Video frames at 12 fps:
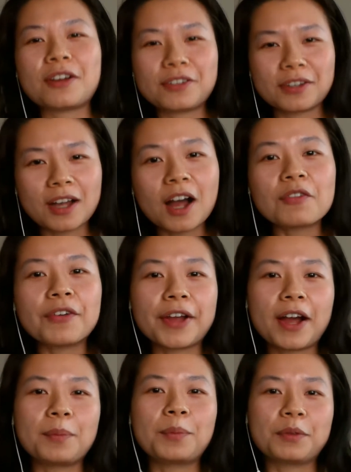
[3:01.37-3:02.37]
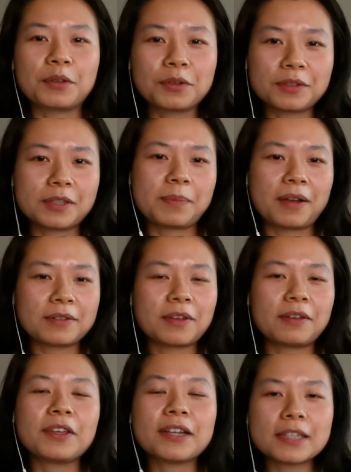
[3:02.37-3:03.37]
cover it up with good smell. So
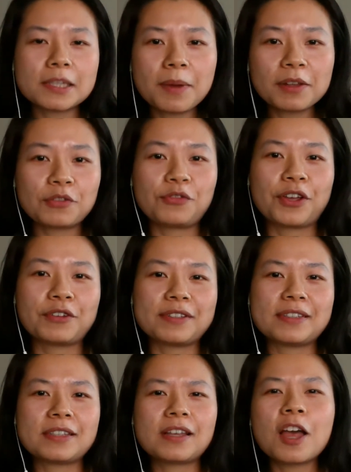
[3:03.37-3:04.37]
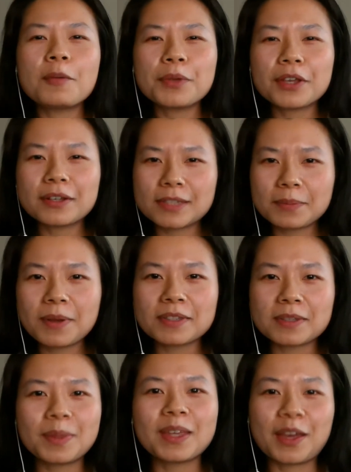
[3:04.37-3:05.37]
you can smell the fragrance, but you can smell
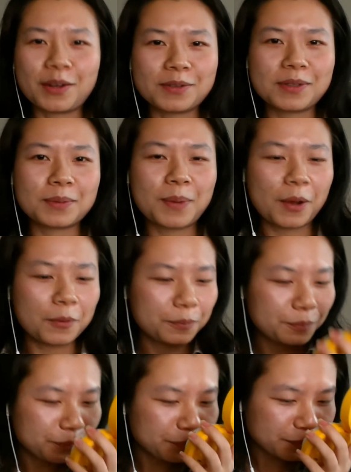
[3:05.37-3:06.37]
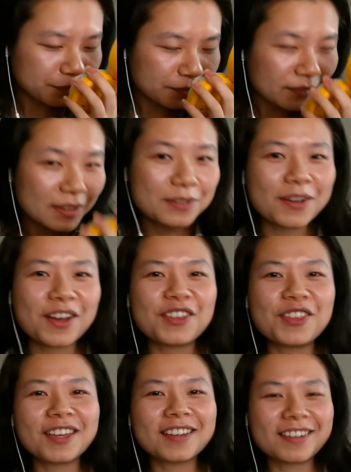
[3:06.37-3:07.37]
something else as well. So I
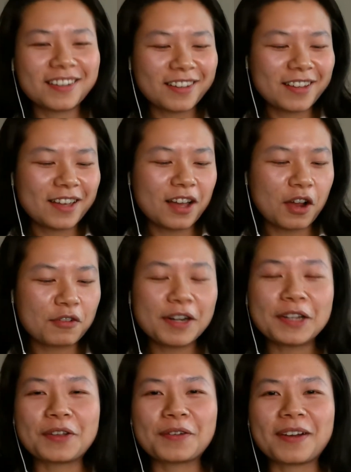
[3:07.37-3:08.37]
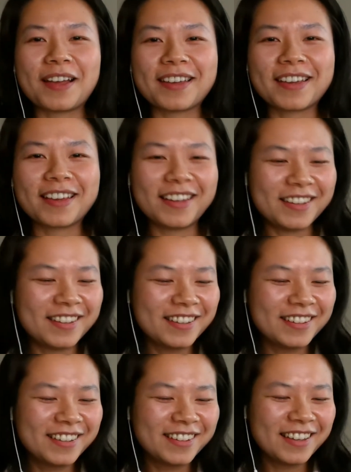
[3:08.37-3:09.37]
think I really don't like it.
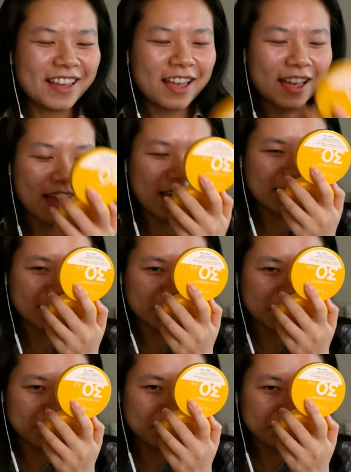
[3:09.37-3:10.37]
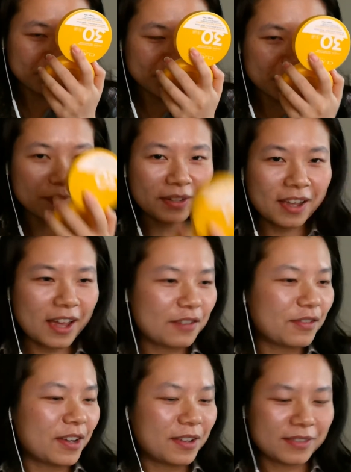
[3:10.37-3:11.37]
And when I have
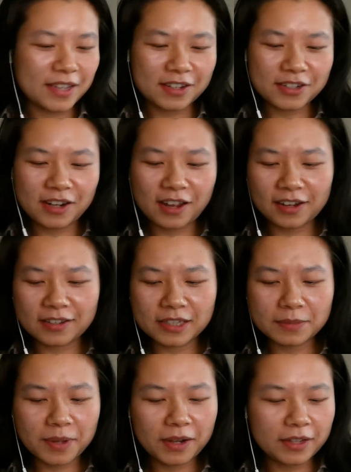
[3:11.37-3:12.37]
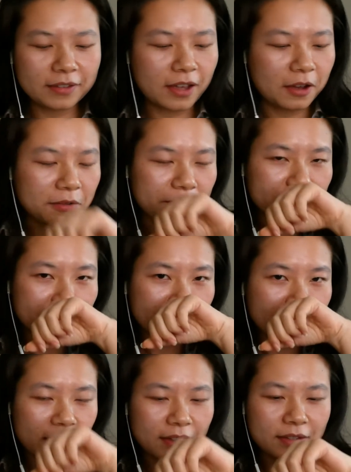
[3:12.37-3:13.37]
it, actually I can smell it now,
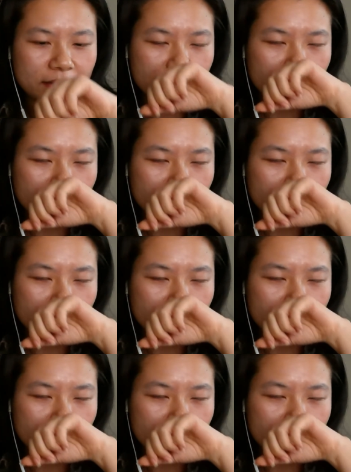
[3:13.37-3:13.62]
and it's